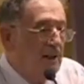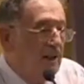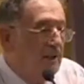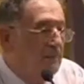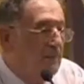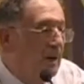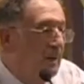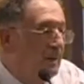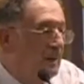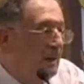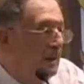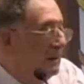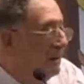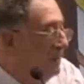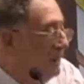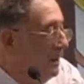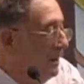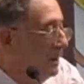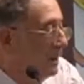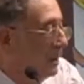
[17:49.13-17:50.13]
their main
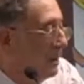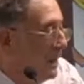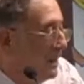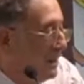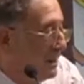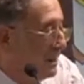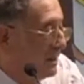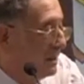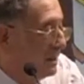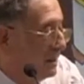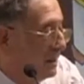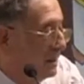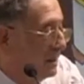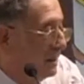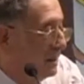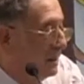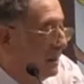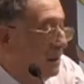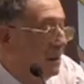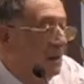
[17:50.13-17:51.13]
enemy, the West,
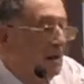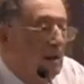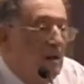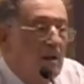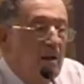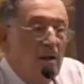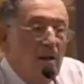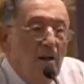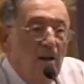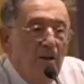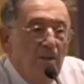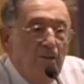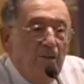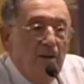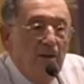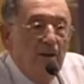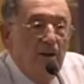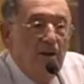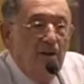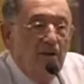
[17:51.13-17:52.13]

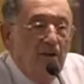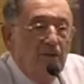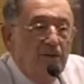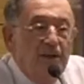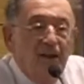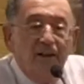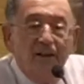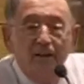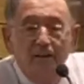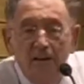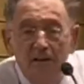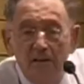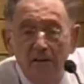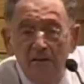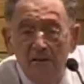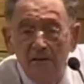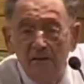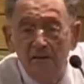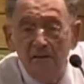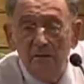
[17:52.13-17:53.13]
is
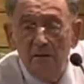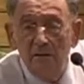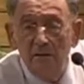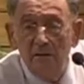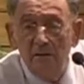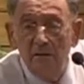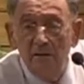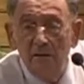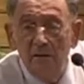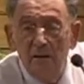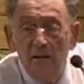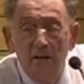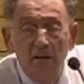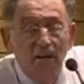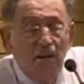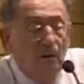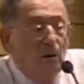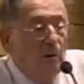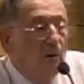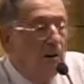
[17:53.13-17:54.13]
decadent,
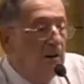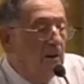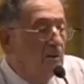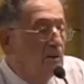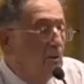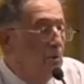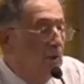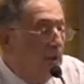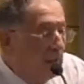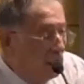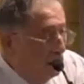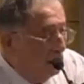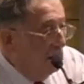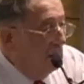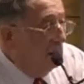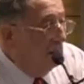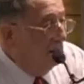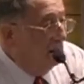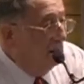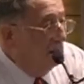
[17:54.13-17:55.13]
is
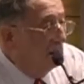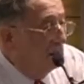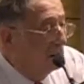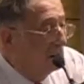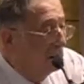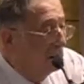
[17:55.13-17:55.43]
weakening,